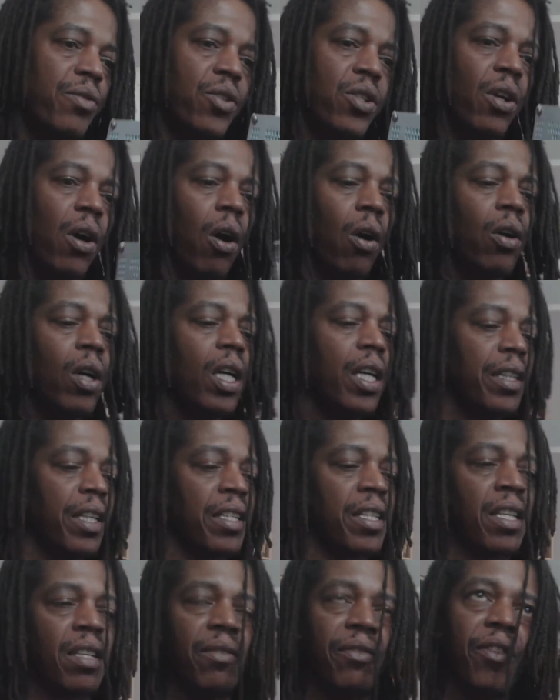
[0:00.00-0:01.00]
So
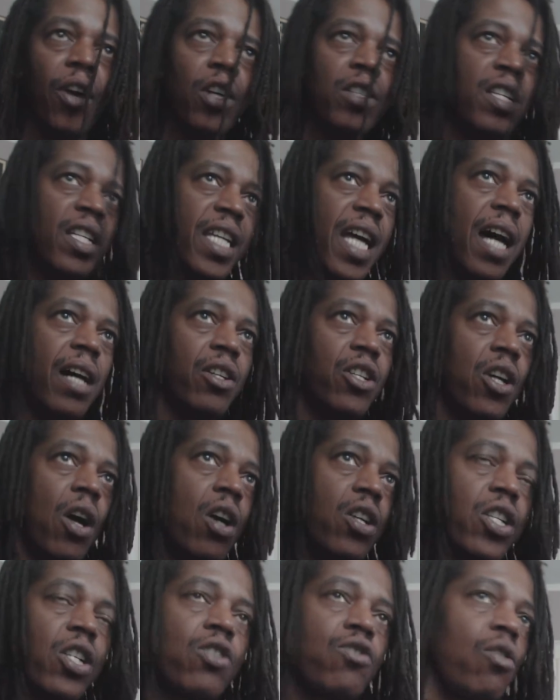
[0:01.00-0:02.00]
this is a versatile
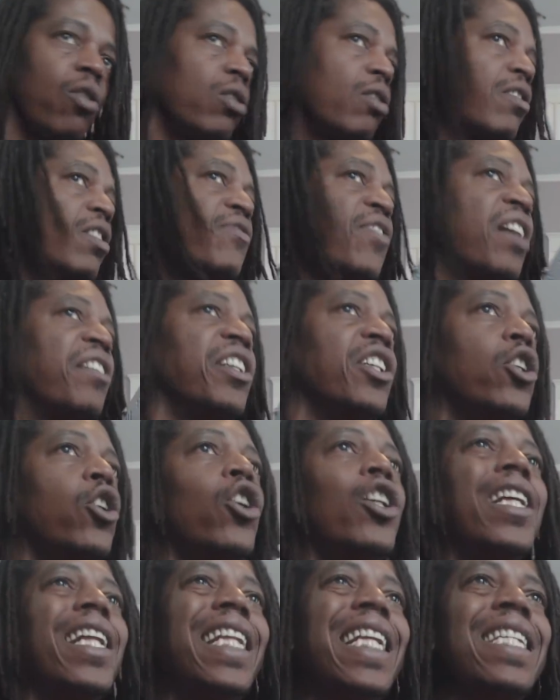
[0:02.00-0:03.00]
charge controller. It's very
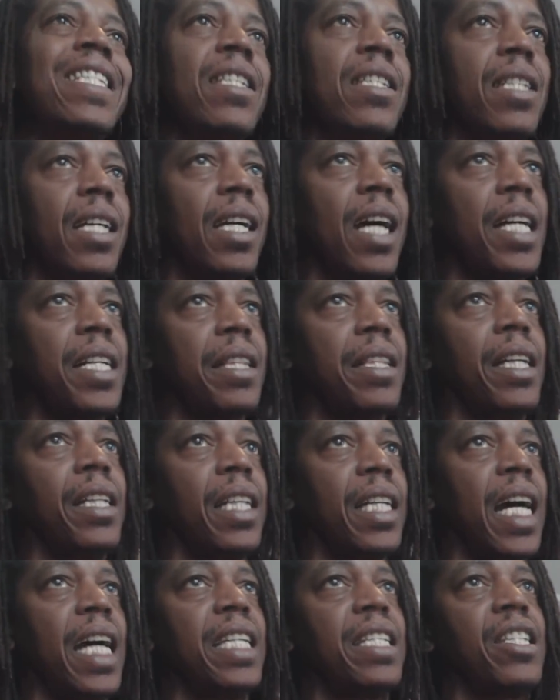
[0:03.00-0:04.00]
good, and this is the kind of thing
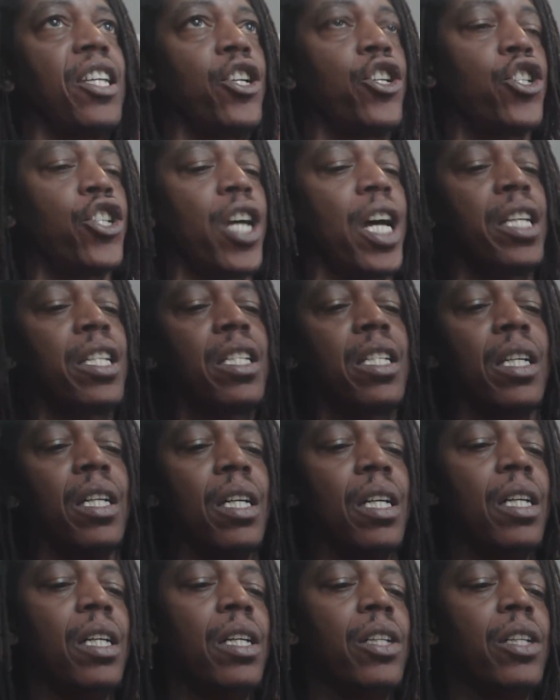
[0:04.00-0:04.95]
that I suggest